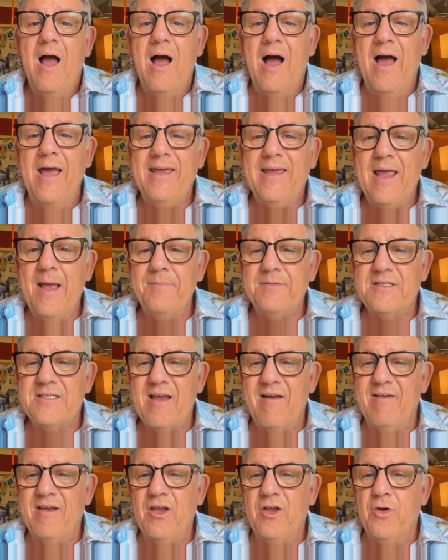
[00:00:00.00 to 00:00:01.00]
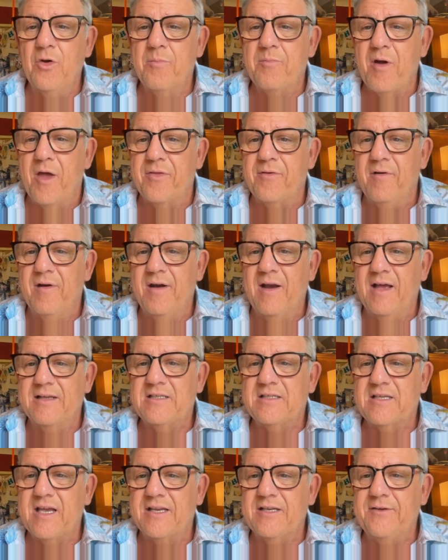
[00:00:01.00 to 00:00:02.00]
I kept staring at your brother and I
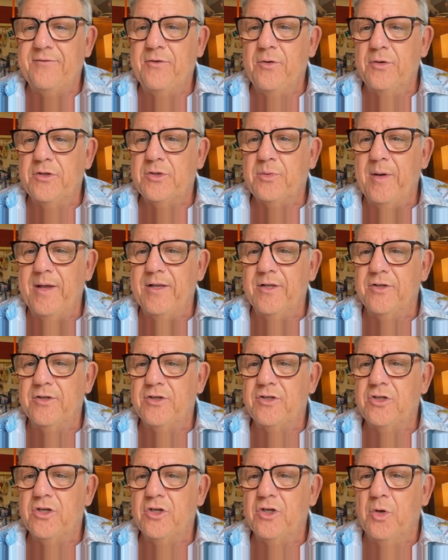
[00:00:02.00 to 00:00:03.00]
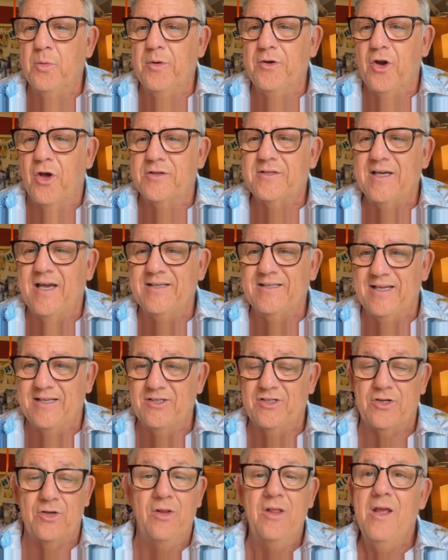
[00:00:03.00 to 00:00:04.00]
decided if you were twins, you were not
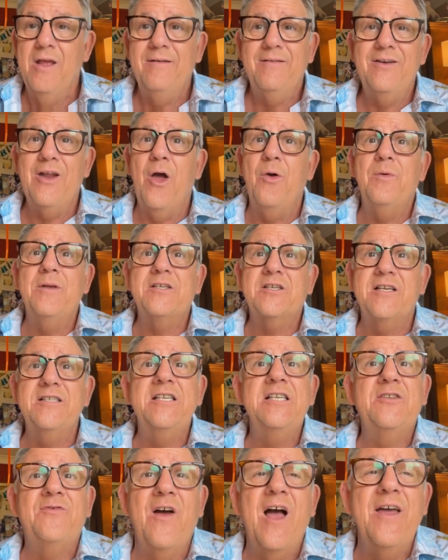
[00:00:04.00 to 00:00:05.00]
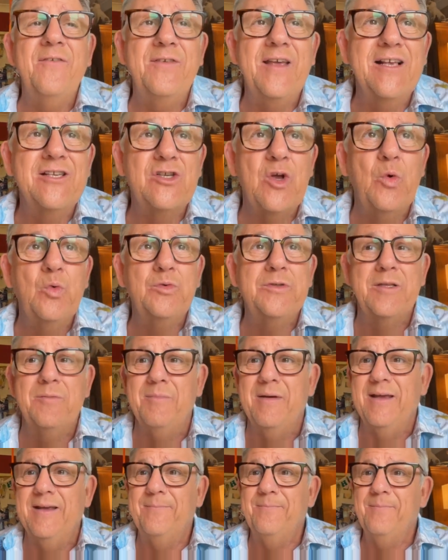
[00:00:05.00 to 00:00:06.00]
identical. No, it's because he's 5 years older than
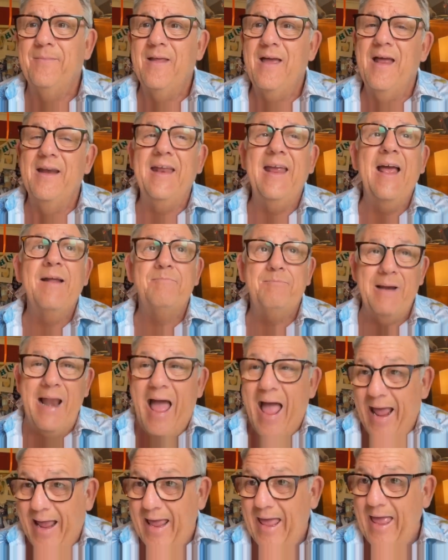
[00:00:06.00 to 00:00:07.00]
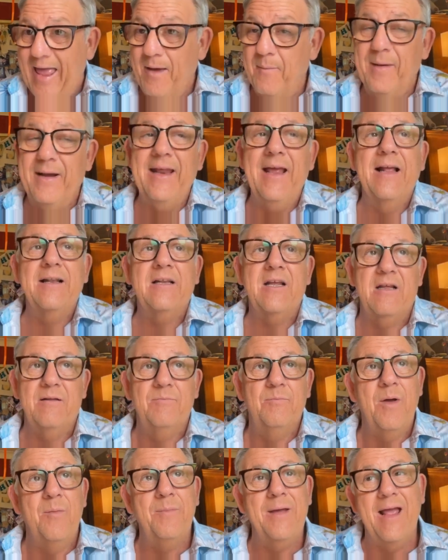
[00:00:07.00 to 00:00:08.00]
me. And he had black hair. When
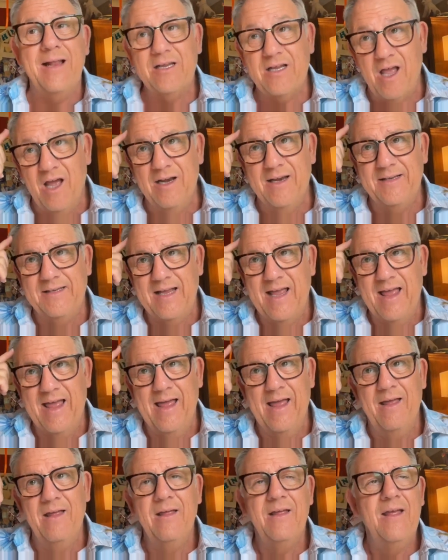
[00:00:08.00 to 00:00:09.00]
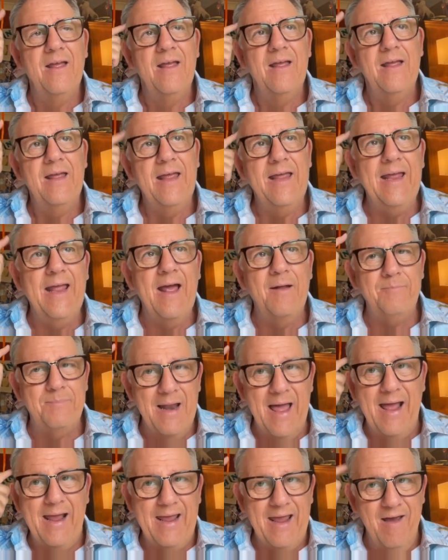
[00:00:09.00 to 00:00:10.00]
we had coloured hair, he had
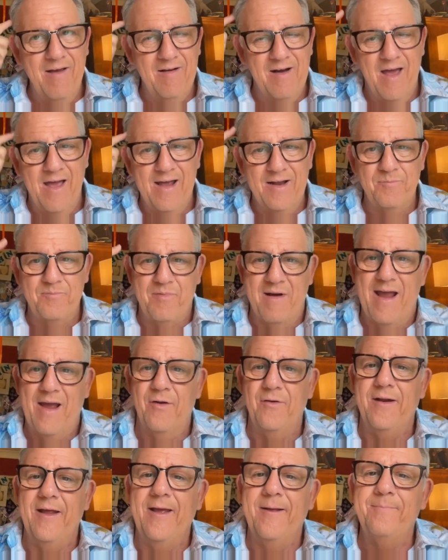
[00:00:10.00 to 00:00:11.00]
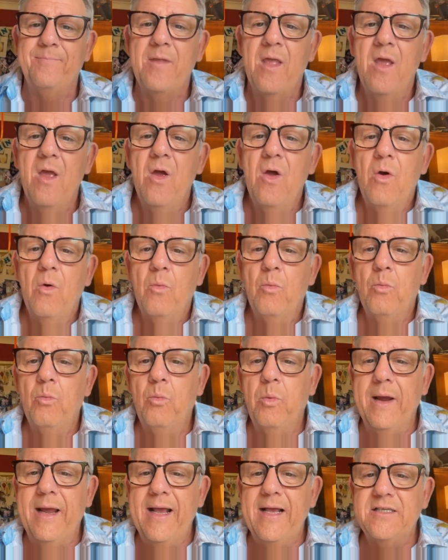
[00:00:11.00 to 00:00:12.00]
black hair and I had brown hair.
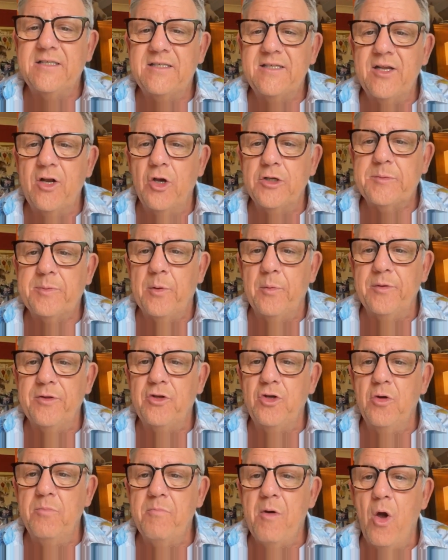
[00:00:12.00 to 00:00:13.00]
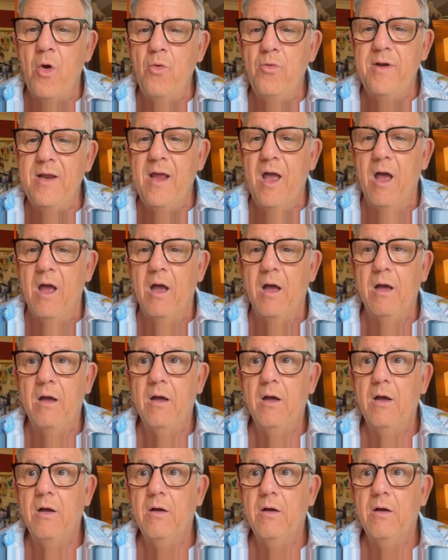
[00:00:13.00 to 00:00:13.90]
Weezy's in hospital with pneumonia.